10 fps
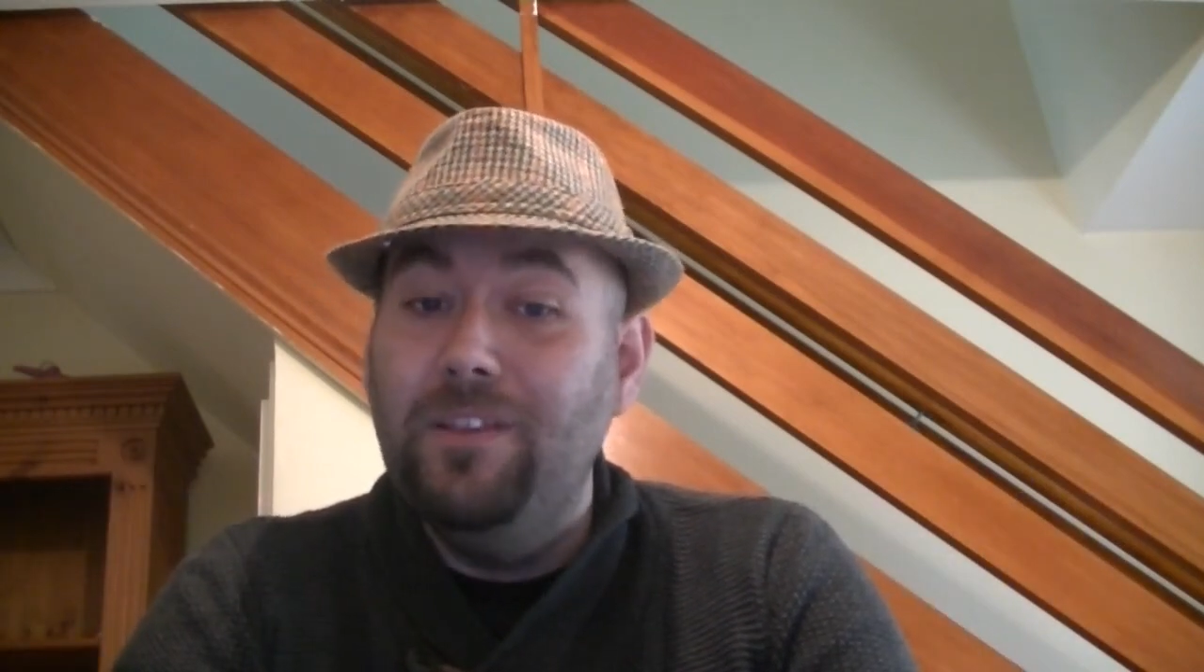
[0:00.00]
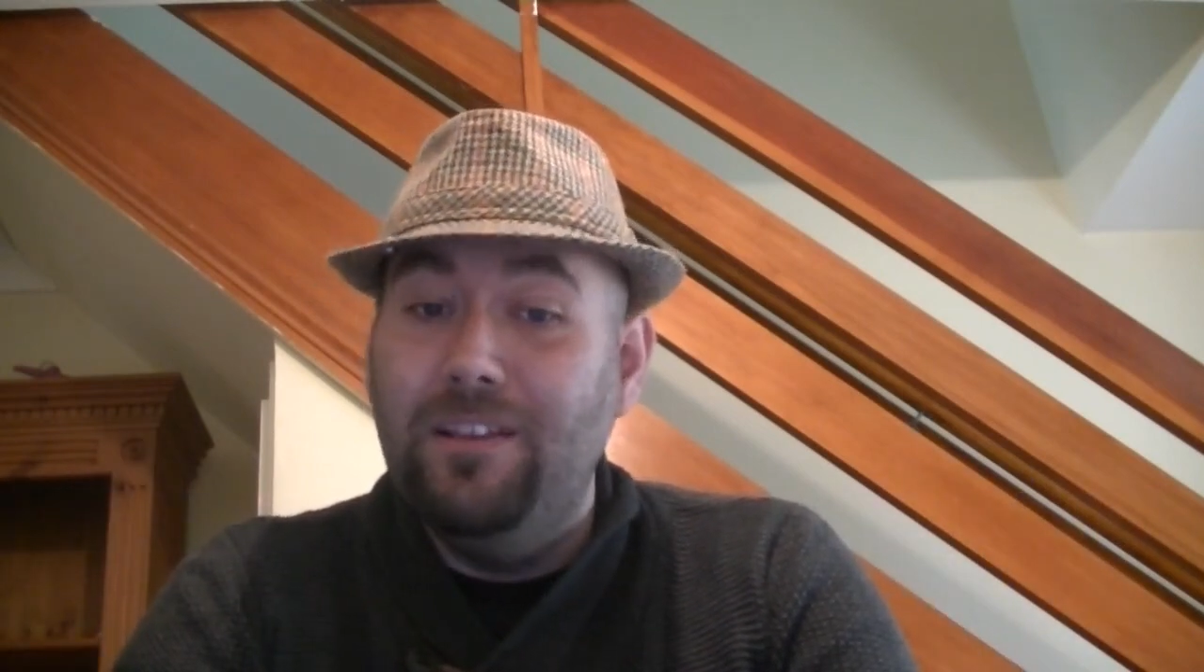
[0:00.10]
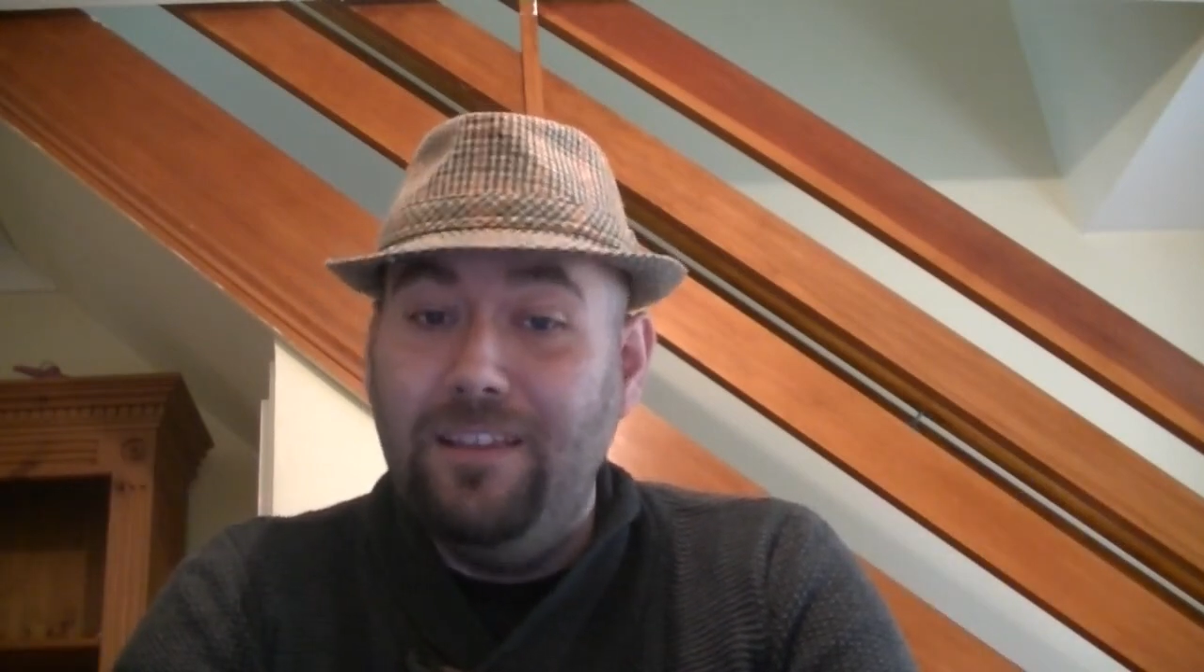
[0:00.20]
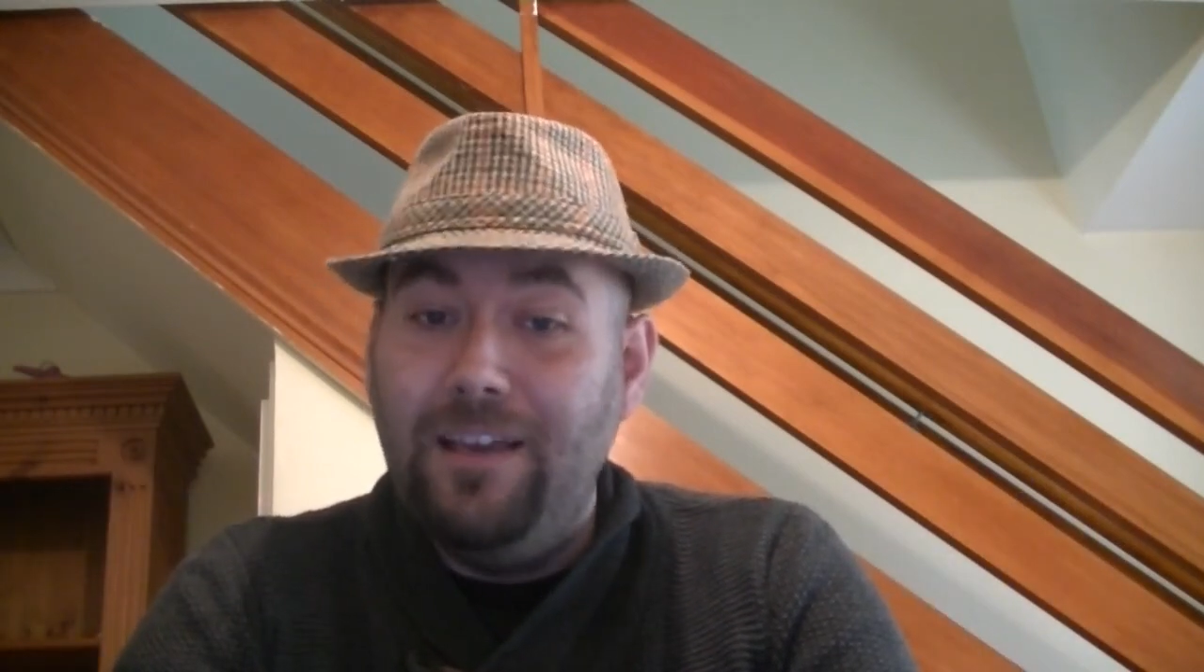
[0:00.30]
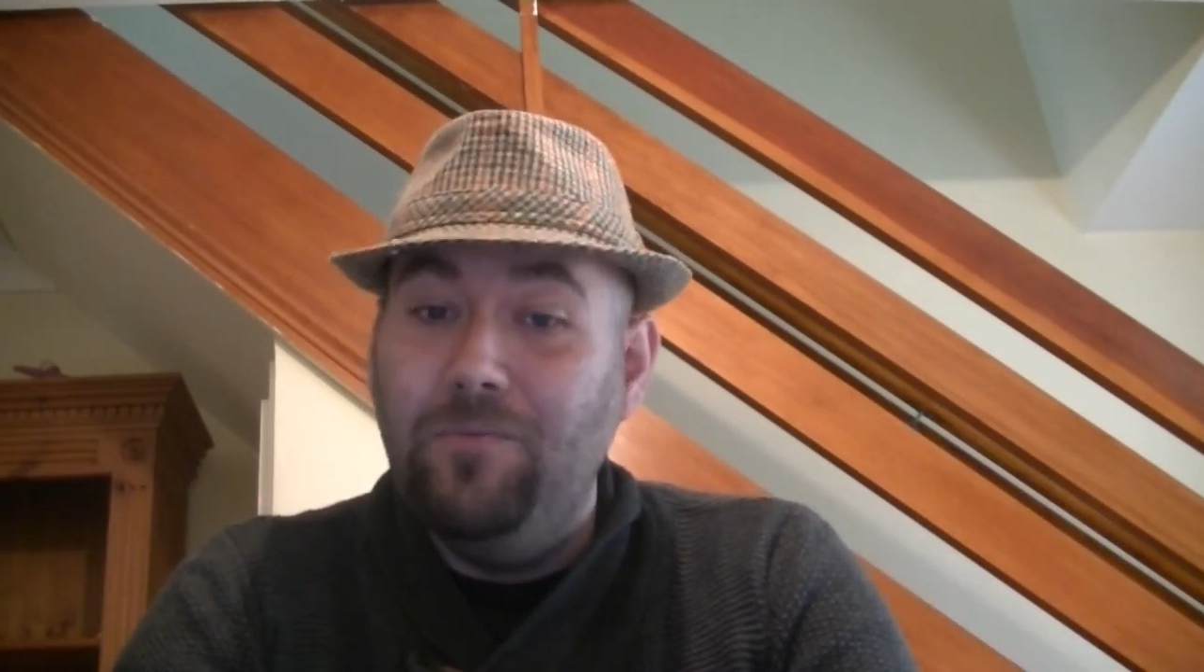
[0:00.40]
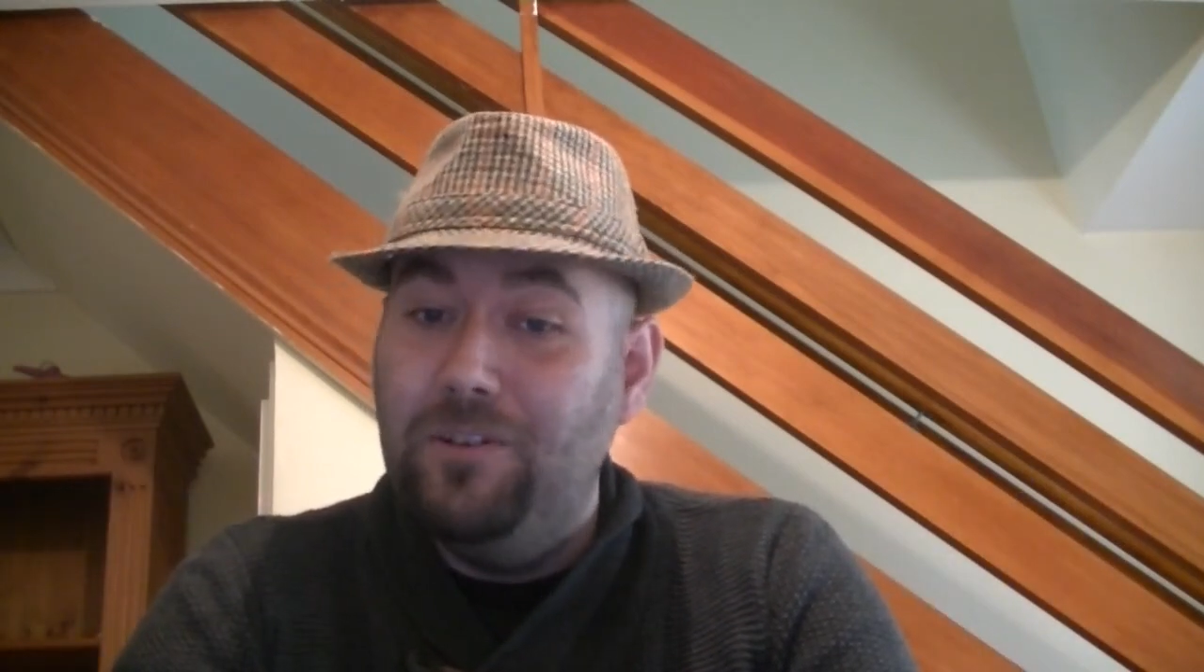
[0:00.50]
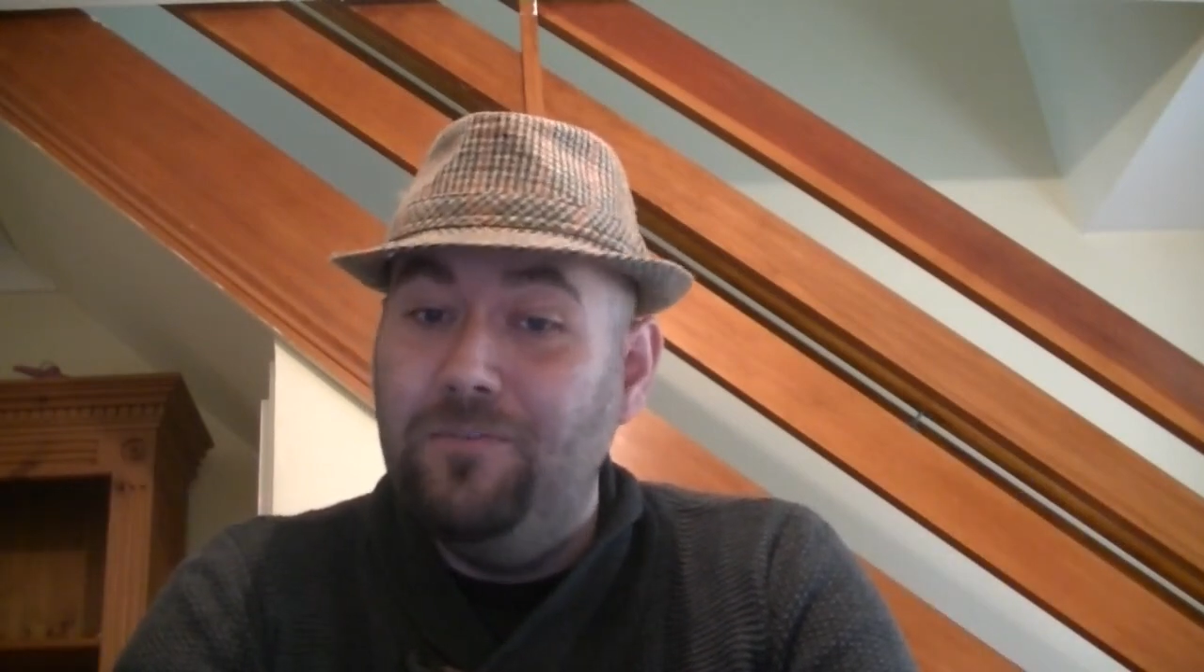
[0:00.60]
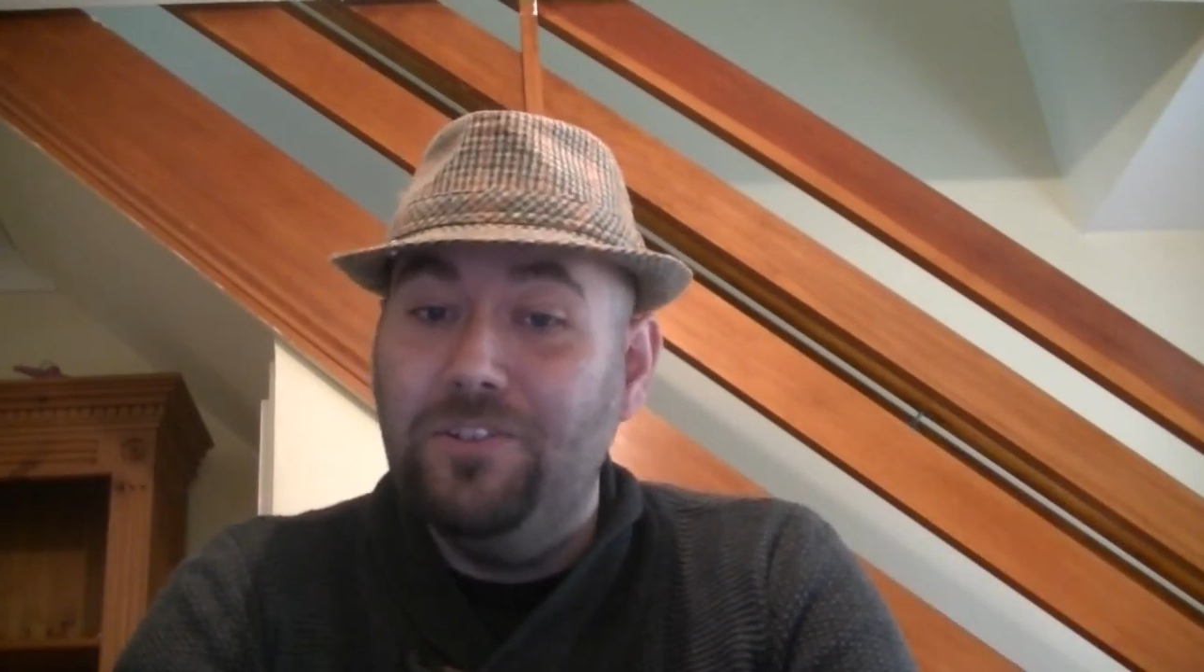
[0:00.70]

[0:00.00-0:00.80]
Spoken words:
that they would have